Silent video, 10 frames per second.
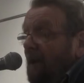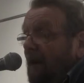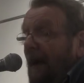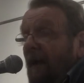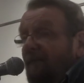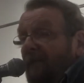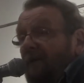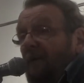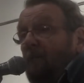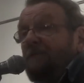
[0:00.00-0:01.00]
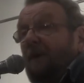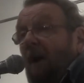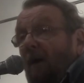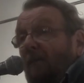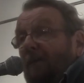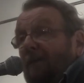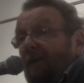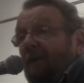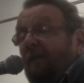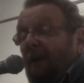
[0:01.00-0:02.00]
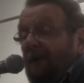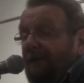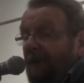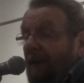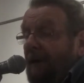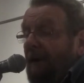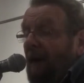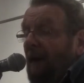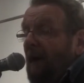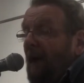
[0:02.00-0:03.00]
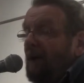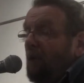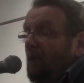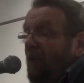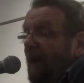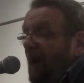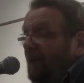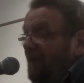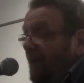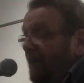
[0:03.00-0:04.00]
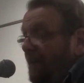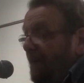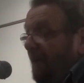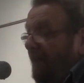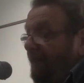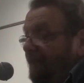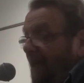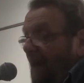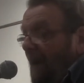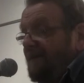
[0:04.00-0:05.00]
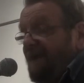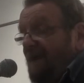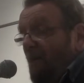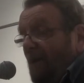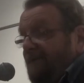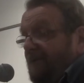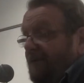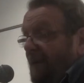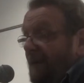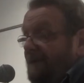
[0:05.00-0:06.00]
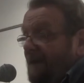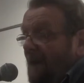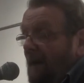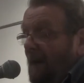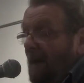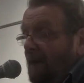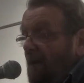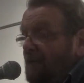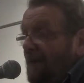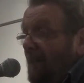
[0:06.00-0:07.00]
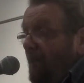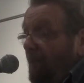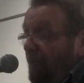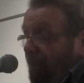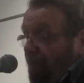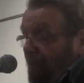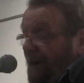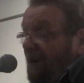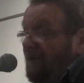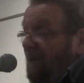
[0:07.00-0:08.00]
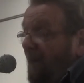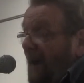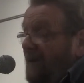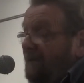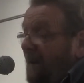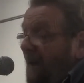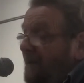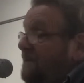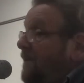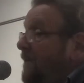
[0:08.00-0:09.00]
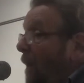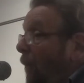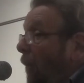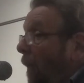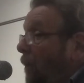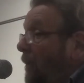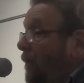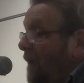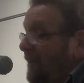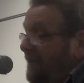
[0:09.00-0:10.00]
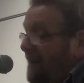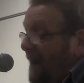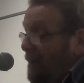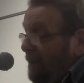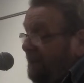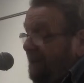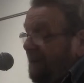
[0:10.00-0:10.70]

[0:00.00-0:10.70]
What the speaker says: Galvin was a carpenter by trade and a would-be entrepreneur. I'd seen him once or twice, usually because he'd managed to hit his thumb with one of his hammers.